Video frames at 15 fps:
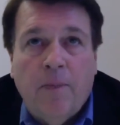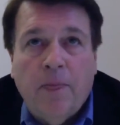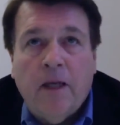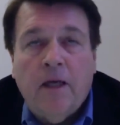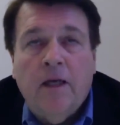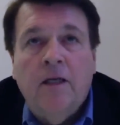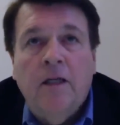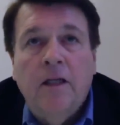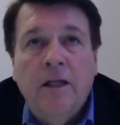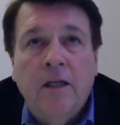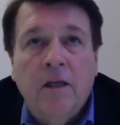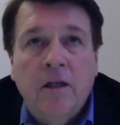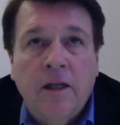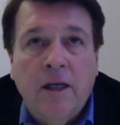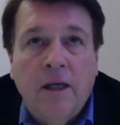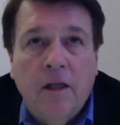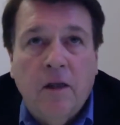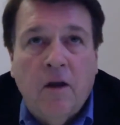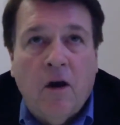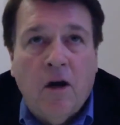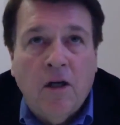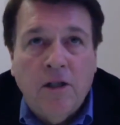clearly
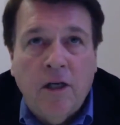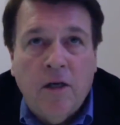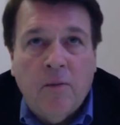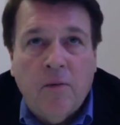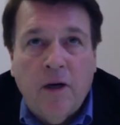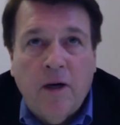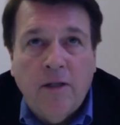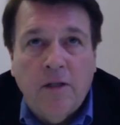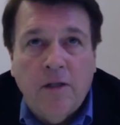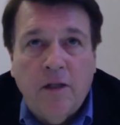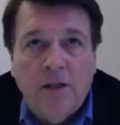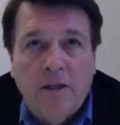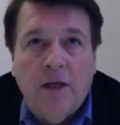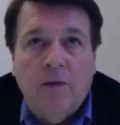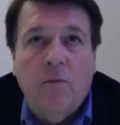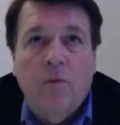large enterprises are going to say,